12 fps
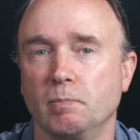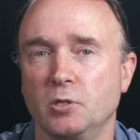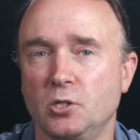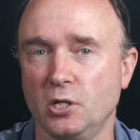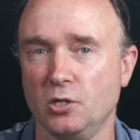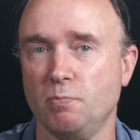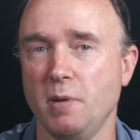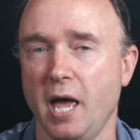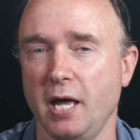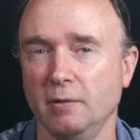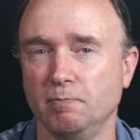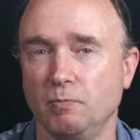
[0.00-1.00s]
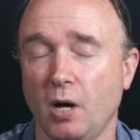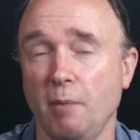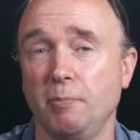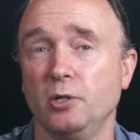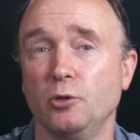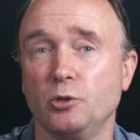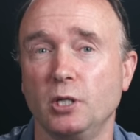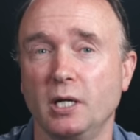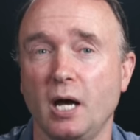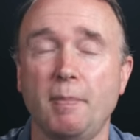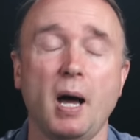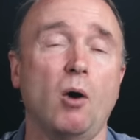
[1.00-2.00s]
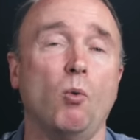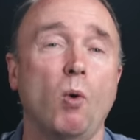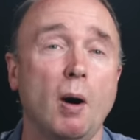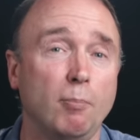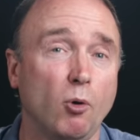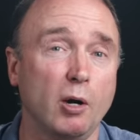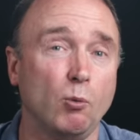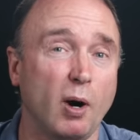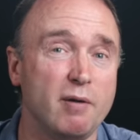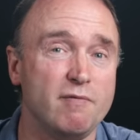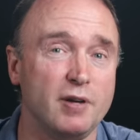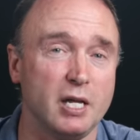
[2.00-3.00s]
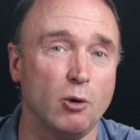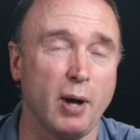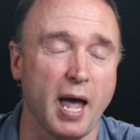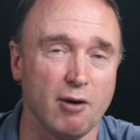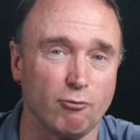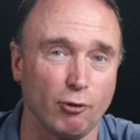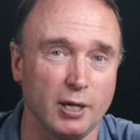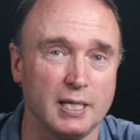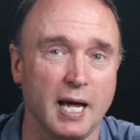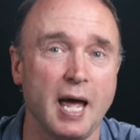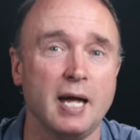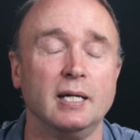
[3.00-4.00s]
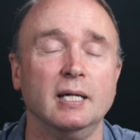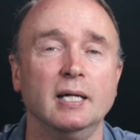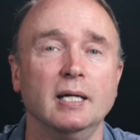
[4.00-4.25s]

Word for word: Since May, I'm producing about 1.1 video every day.